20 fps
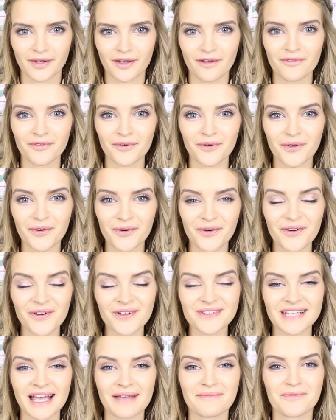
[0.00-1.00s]
Of
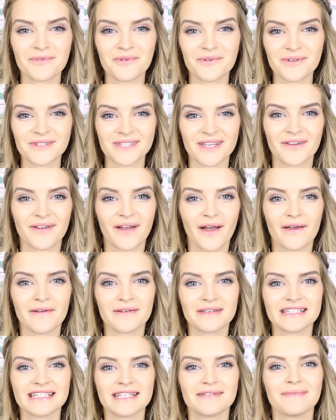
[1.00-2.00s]
course, I'm also
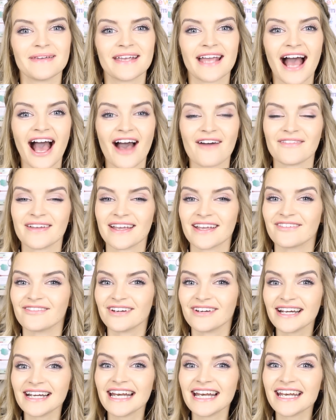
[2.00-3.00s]
going to be having
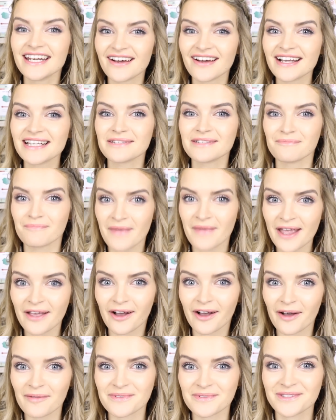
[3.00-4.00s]
really nice
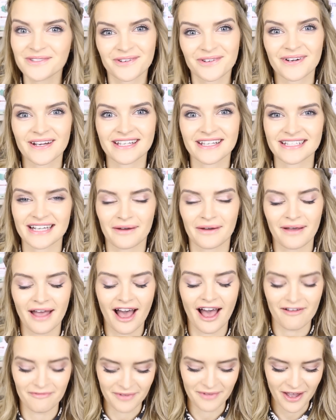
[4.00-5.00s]
makeup storage now I
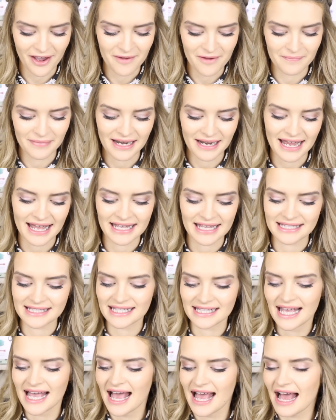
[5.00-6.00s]
have my own
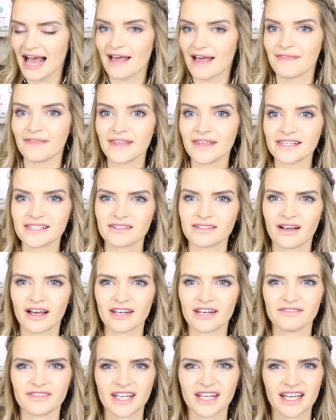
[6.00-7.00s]
place, and this
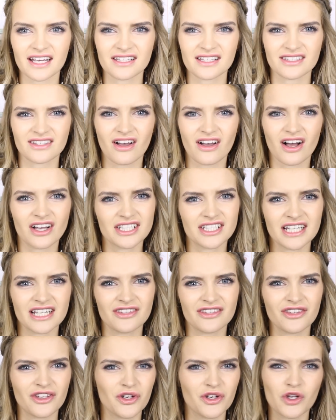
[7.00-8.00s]
kind of
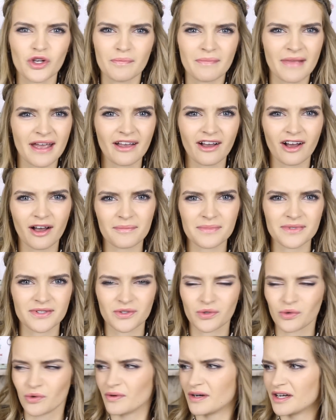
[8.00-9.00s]
kick-started the new makeup
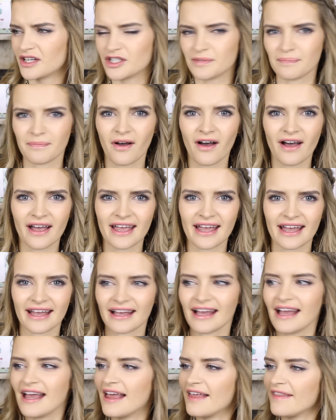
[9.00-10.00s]
storage
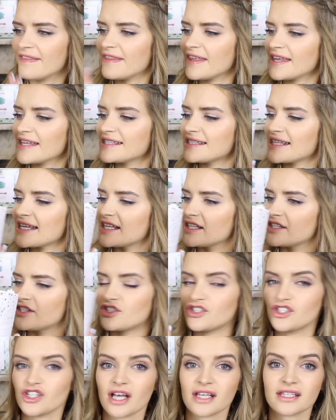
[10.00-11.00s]
buying. This
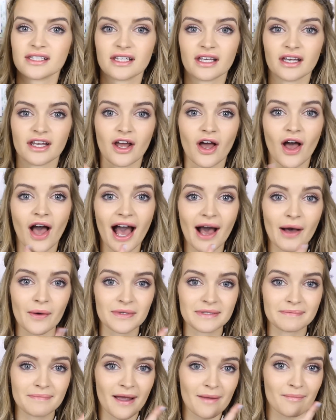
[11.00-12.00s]
is just gonna
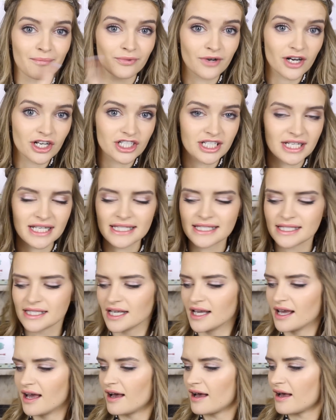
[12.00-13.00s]
house my brushes.
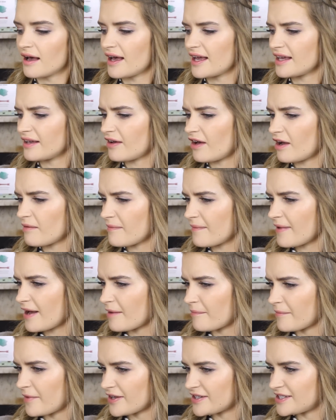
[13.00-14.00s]
I can't remember
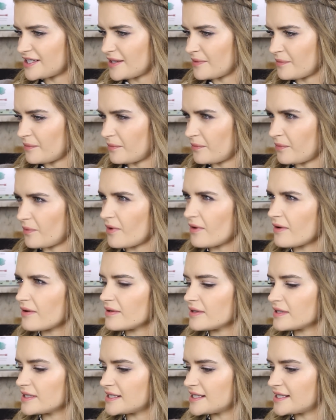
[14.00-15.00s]
how much it
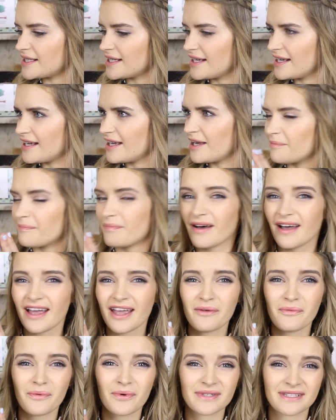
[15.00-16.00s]
was,
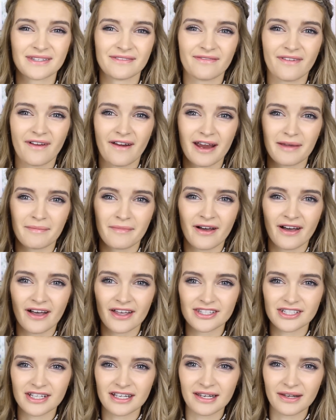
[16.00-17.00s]
but it wasn't very
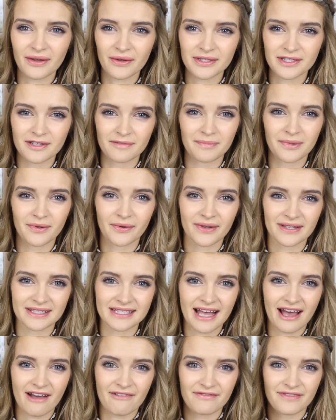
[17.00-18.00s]
much. A lot of
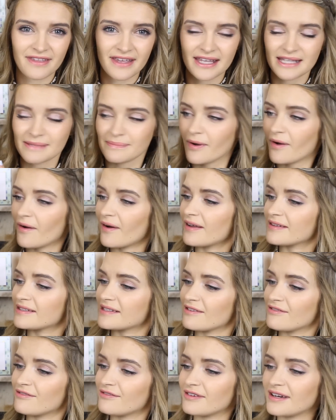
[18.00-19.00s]
vloggers have these pots.
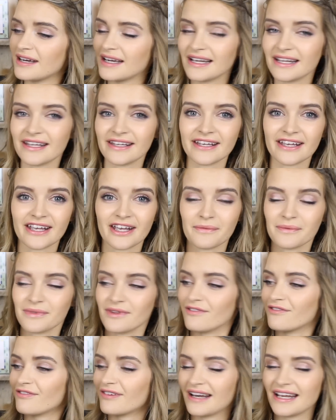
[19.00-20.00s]
They're really cute with
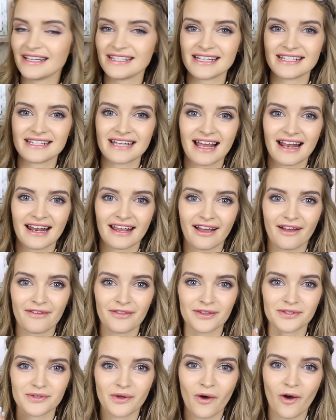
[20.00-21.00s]
the frilly detailing
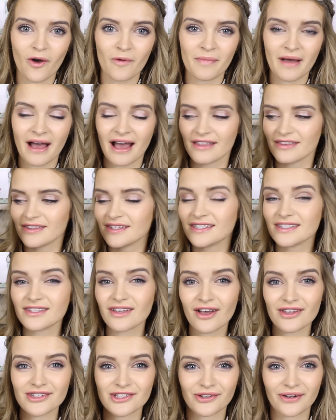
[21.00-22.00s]
at the top, and
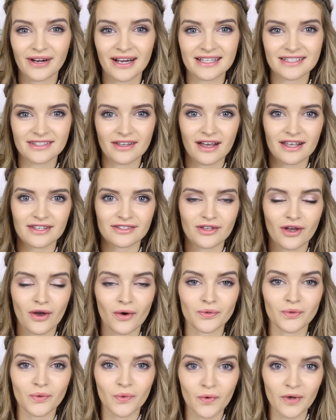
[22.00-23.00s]
such a great size to
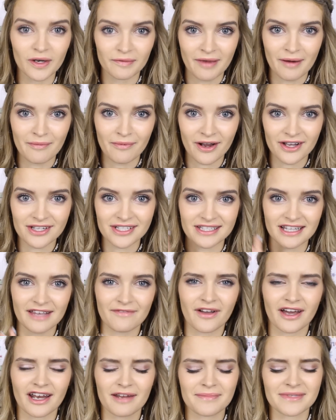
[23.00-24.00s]
hold all of my brushes.
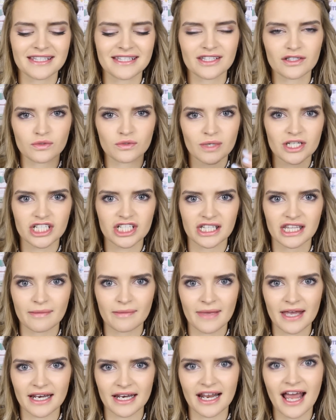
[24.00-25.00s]
I've kind of been squishing
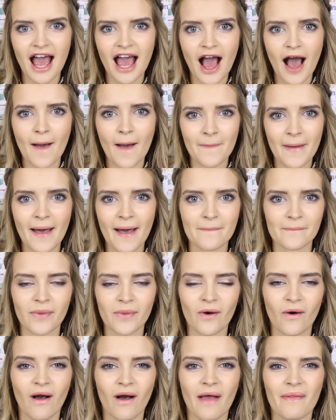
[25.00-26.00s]
them in a pen
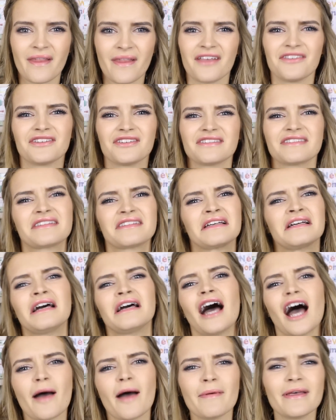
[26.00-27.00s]
pot and they're just
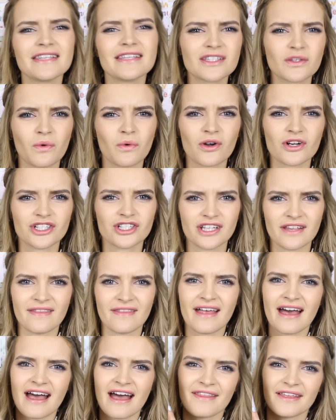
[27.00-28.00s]
a bit squashed
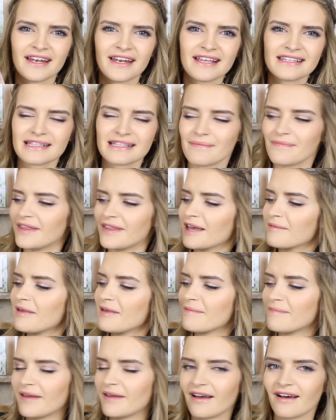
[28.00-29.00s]
in there. They need something a
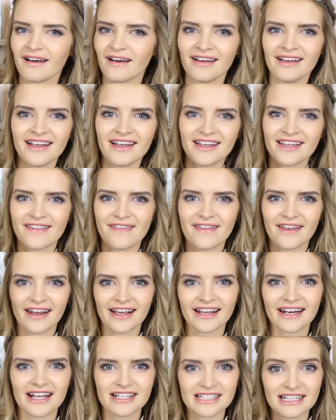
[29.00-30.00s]
bit bigger, and then
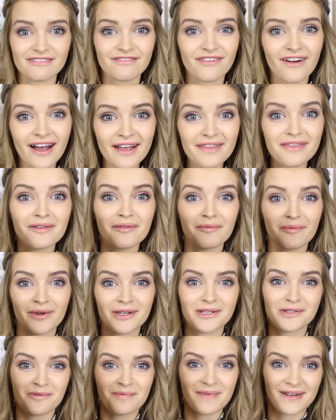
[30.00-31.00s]
I can actually find them,
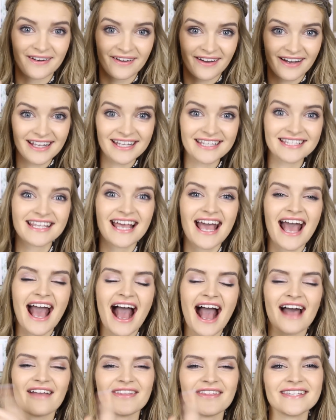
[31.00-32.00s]
which will be nice.
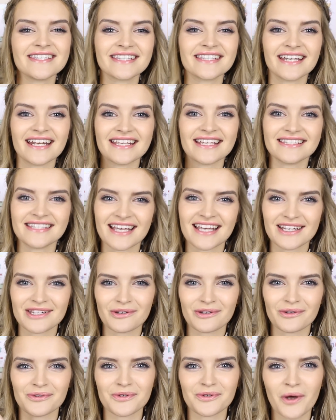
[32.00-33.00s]
And this is going to
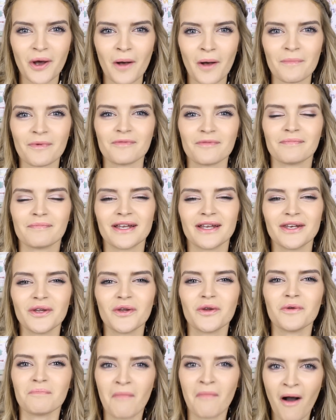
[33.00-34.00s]
sit on top of my
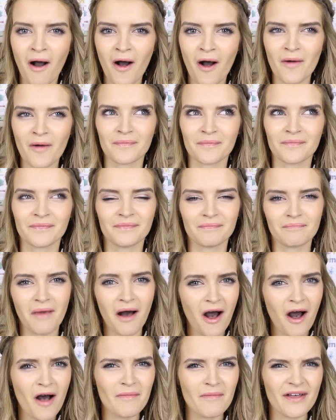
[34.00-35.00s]
new mom,
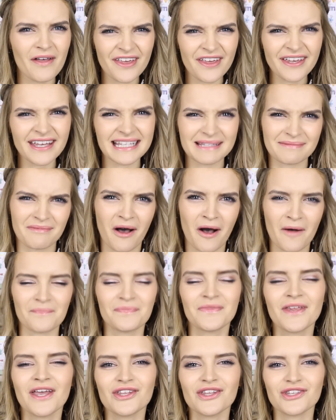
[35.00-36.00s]
mom, I think it's
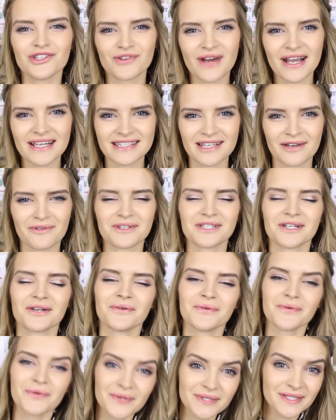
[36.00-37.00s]
mom, dresser, which I
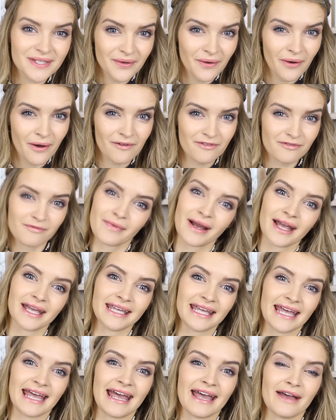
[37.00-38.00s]
also got from
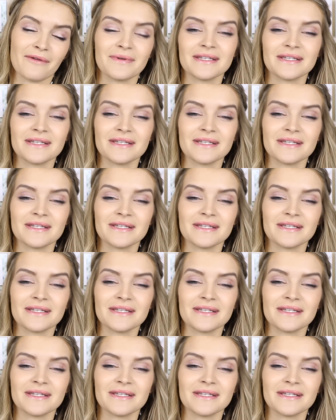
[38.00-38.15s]
IKEA.